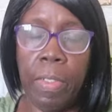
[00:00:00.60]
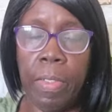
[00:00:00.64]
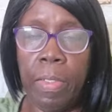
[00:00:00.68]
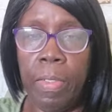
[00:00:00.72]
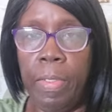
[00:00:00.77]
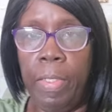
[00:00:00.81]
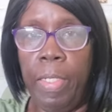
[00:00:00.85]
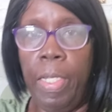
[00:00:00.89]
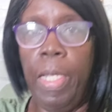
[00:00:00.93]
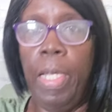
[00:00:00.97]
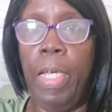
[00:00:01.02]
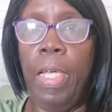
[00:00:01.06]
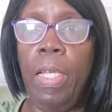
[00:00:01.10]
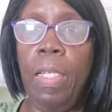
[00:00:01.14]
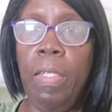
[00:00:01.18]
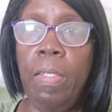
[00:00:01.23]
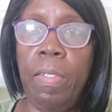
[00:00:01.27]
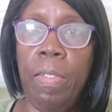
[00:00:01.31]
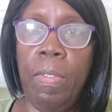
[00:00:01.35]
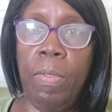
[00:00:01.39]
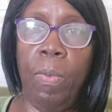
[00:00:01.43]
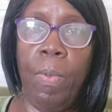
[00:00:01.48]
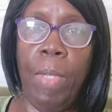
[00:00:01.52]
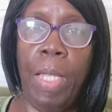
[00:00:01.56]

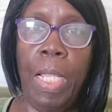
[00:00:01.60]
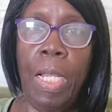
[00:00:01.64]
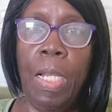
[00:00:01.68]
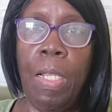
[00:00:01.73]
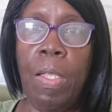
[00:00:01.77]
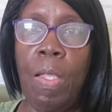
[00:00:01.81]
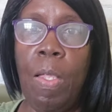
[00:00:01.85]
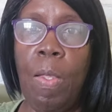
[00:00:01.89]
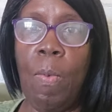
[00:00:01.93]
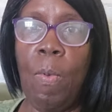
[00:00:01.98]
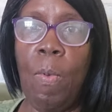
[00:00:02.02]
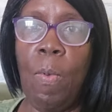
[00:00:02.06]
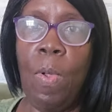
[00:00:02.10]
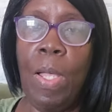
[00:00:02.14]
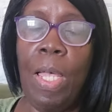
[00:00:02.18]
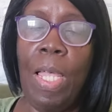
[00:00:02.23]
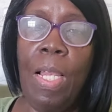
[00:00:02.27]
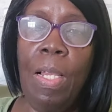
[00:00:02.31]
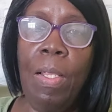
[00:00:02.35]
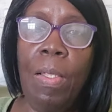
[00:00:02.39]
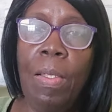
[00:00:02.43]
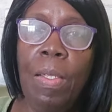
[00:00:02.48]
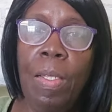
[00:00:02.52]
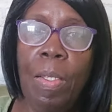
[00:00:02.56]
yes, welcome,
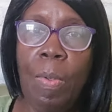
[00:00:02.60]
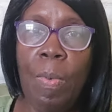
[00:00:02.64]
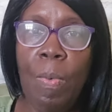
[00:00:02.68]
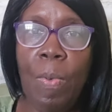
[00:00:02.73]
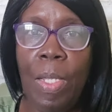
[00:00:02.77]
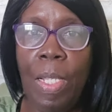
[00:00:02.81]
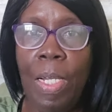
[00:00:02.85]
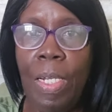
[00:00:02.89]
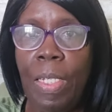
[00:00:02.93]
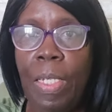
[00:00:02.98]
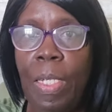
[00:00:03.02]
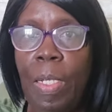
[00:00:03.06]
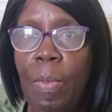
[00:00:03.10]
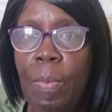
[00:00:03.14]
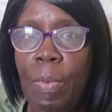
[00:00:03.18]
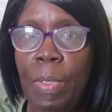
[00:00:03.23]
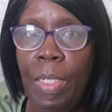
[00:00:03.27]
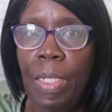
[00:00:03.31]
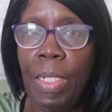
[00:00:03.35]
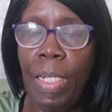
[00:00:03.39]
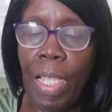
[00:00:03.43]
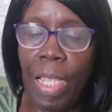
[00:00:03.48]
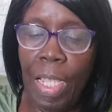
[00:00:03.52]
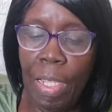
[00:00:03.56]
welcome, welcome to
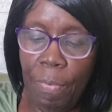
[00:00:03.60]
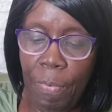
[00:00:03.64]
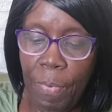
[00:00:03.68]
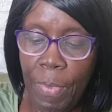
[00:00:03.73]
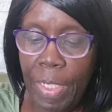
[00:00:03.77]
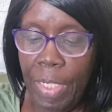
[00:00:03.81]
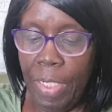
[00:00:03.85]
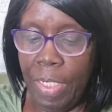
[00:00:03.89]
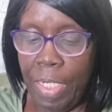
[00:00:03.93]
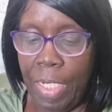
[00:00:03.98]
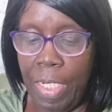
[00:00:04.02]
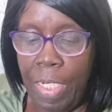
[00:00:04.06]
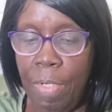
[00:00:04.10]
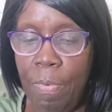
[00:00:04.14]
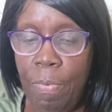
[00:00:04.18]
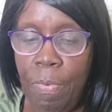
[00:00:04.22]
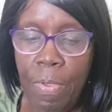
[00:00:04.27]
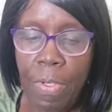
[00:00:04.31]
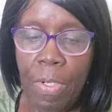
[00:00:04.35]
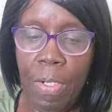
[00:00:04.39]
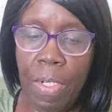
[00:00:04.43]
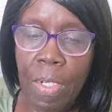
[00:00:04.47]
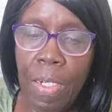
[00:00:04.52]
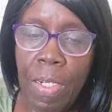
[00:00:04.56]
Life with
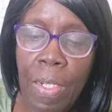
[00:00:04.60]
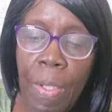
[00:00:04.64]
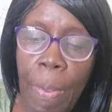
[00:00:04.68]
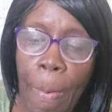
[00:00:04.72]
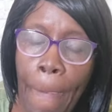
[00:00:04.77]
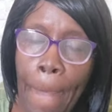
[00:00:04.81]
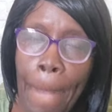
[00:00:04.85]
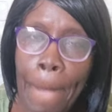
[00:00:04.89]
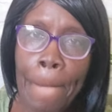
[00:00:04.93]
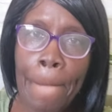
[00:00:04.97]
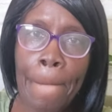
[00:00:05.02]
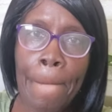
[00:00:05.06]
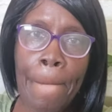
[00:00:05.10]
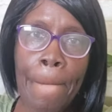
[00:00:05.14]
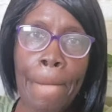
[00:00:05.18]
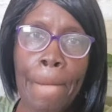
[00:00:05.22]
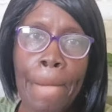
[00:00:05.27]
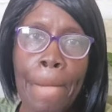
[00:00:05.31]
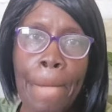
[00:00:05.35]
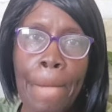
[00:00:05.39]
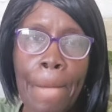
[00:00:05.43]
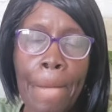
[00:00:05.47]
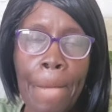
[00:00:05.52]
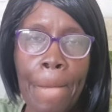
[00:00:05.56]
Jennifer.
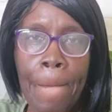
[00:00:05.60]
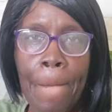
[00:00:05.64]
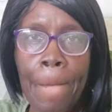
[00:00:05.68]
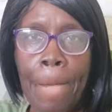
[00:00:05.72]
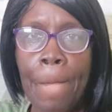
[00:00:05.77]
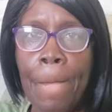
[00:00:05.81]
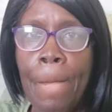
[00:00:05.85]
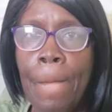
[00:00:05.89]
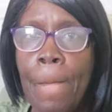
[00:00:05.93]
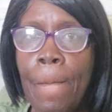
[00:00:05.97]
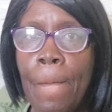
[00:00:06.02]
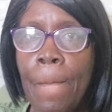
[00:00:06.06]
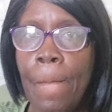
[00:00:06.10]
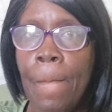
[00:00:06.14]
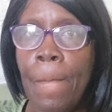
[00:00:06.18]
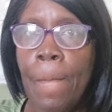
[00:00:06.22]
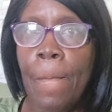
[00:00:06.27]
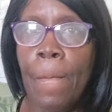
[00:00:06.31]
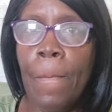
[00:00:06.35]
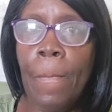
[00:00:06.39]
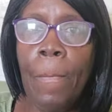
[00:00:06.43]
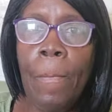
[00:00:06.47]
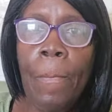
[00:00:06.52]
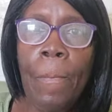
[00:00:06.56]
Yes,
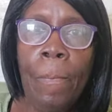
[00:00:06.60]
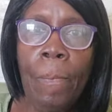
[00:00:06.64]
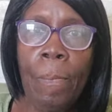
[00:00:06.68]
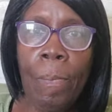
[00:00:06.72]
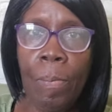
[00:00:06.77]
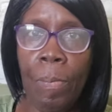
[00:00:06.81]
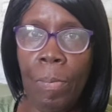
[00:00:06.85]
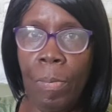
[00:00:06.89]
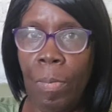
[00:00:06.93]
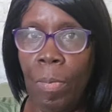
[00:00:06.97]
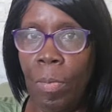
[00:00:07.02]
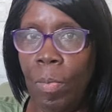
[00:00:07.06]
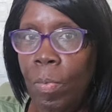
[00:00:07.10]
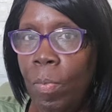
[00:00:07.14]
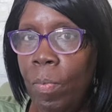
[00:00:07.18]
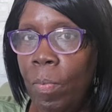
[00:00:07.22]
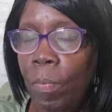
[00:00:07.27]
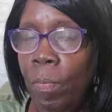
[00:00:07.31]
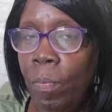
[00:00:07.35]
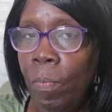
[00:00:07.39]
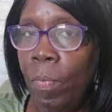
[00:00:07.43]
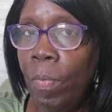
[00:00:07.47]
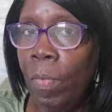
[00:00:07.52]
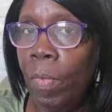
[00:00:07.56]
welcome
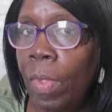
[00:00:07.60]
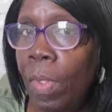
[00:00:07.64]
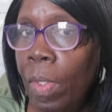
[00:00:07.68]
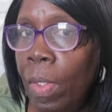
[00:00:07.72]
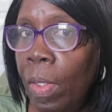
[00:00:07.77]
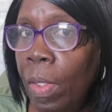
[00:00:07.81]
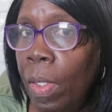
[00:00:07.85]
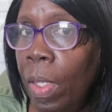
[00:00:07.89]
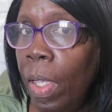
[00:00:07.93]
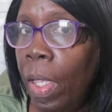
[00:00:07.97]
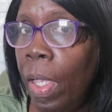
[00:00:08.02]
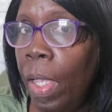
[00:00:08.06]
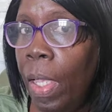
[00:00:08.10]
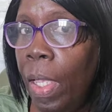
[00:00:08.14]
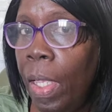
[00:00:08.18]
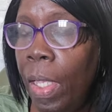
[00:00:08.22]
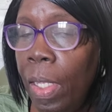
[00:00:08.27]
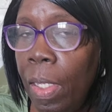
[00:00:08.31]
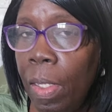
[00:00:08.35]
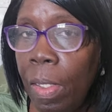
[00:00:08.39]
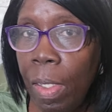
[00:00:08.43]
back again